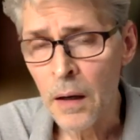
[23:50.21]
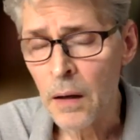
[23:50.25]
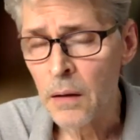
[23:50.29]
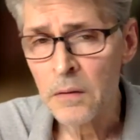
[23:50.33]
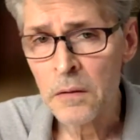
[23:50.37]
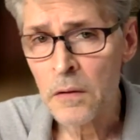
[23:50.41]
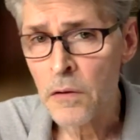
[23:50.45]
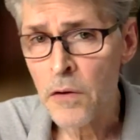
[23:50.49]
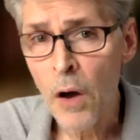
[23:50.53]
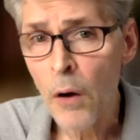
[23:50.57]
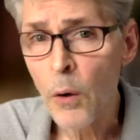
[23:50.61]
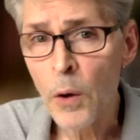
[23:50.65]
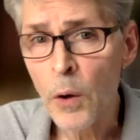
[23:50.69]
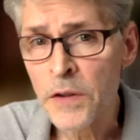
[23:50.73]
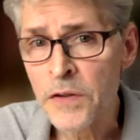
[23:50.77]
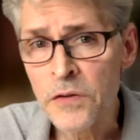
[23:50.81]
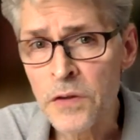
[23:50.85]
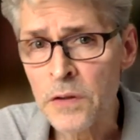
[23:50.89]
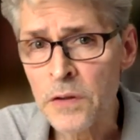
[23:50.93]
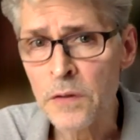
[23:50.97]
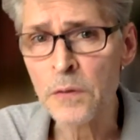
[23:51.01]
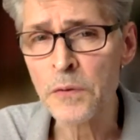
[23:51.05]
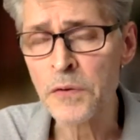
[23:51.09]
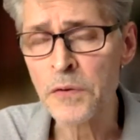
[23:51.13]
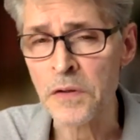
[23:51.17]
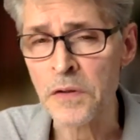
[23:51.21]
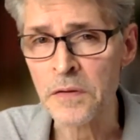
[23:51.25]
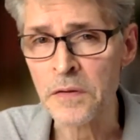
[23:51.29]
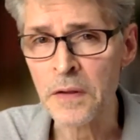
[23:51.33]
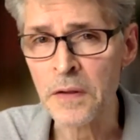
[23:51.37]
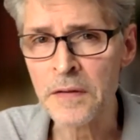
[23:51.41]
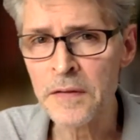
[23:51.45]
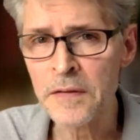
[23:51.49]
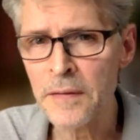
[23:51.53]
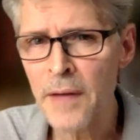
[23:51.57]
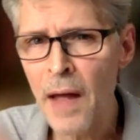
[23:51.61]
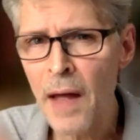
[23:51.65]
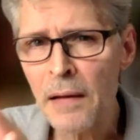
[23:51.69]
No excuses.
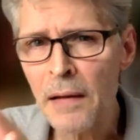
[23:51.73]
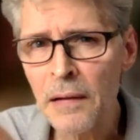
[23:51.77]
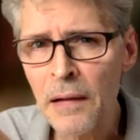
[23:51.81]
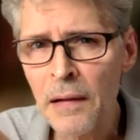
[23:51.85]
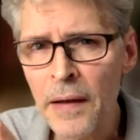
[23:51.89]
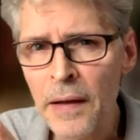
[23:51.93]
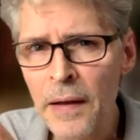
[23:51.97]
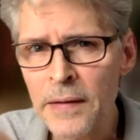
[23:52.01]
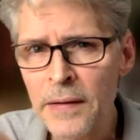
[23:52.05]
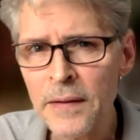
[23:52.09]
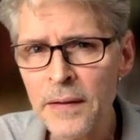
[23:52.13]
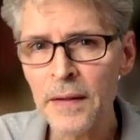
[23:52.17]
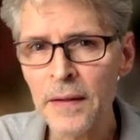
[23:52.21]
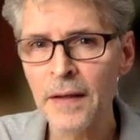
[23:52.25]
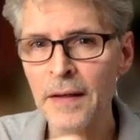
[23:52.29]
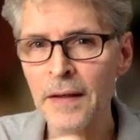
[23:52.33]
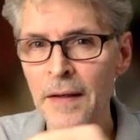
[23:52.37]
It's not like,